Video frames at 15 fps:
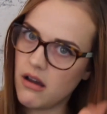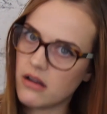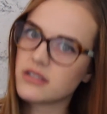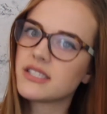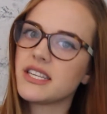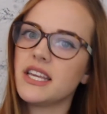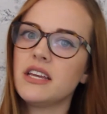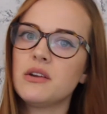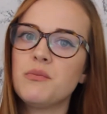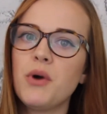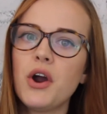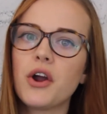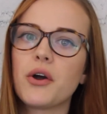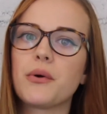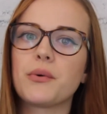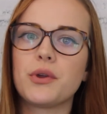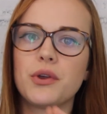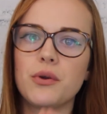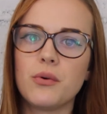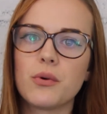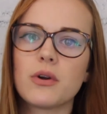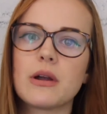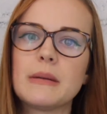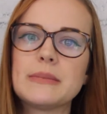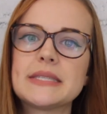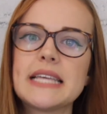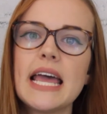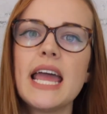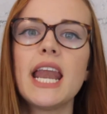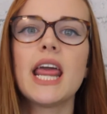I'll see you tomorrow. You were
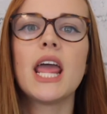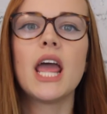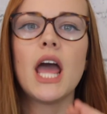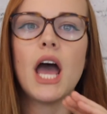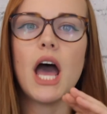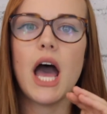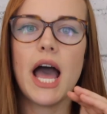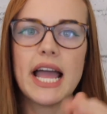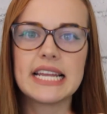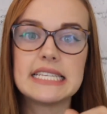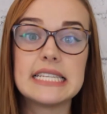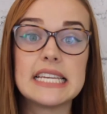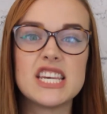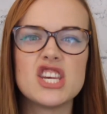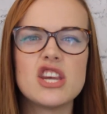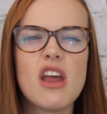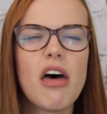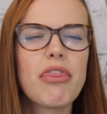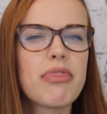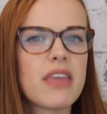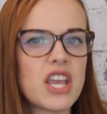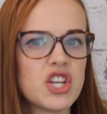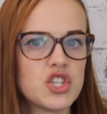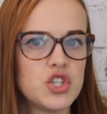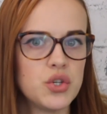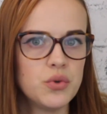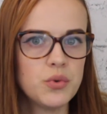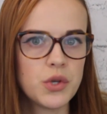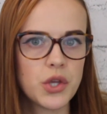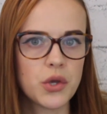upset. I did nothing
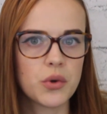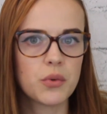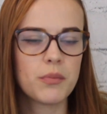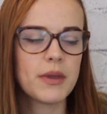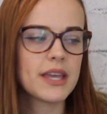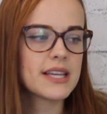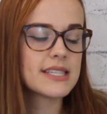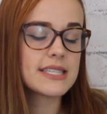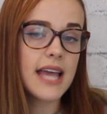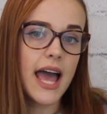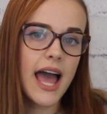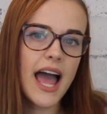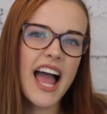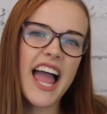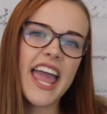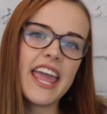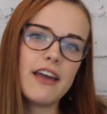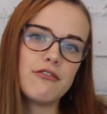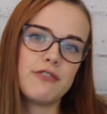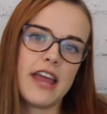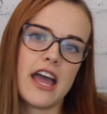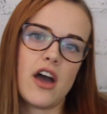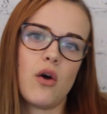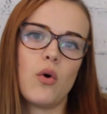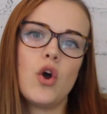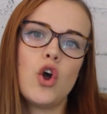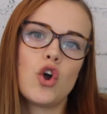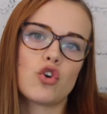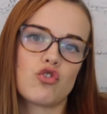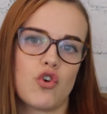to you because I have now
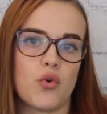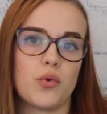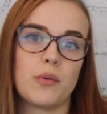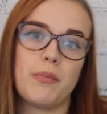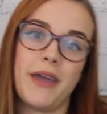grown a